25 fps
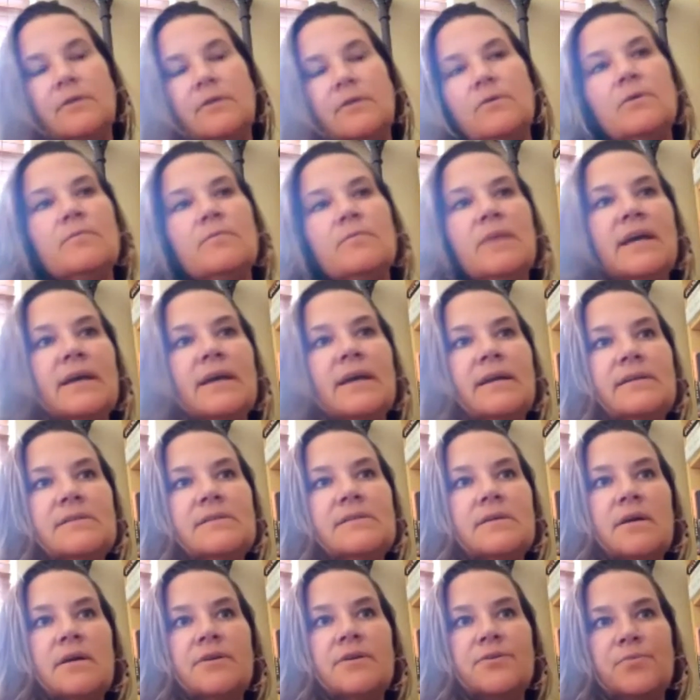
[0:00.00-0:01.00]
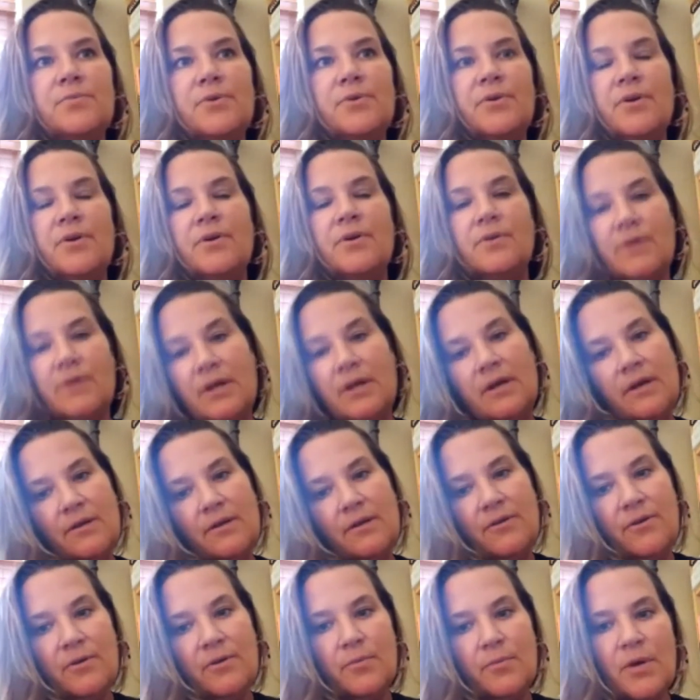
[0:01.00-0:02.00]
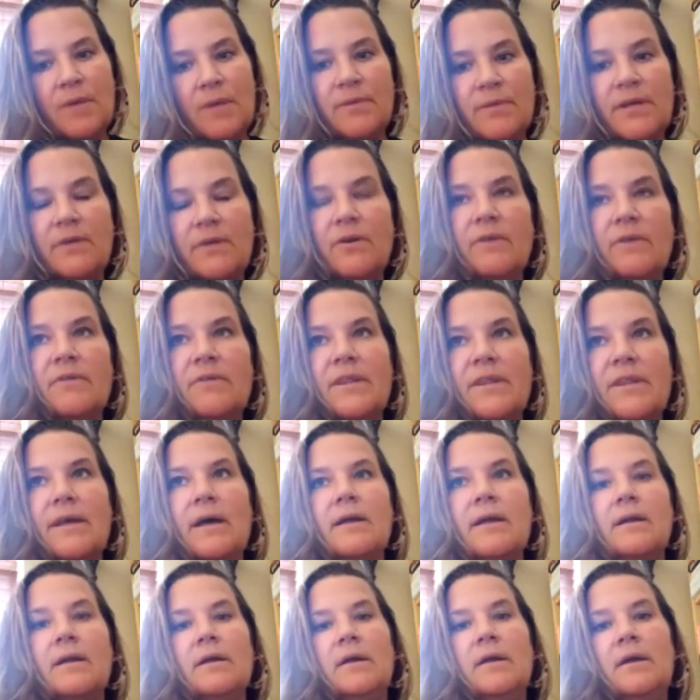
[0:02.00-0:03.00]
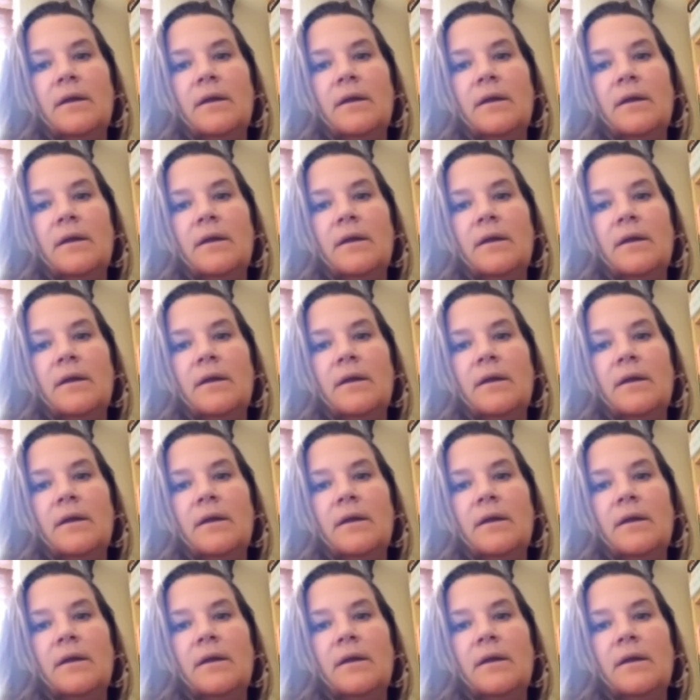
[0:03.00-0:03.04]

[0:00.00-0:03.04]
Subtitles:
don't make it as an entrepreneur. You could probably agree with that.